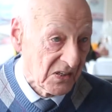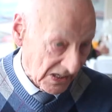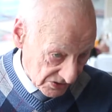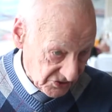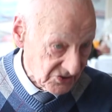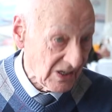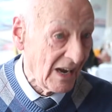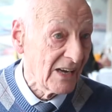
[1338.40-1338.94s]

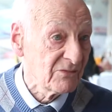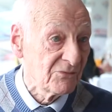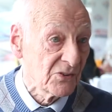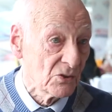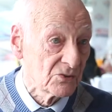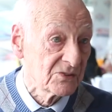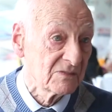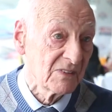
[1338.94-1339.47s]
Yes,
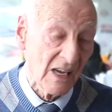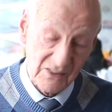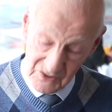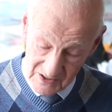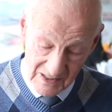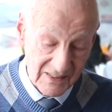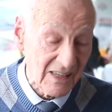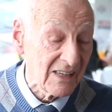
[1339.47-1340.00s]
Anfield. That's
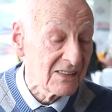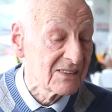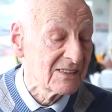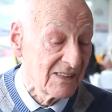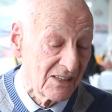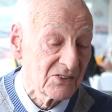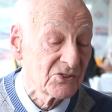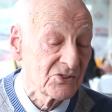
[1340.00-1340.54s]
correct.
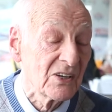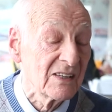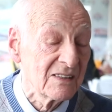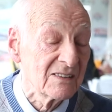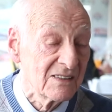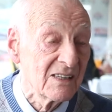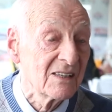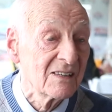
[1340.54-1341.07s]
That's
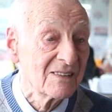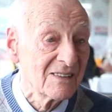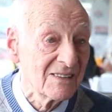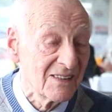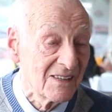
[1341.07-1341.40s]
right. Yeah.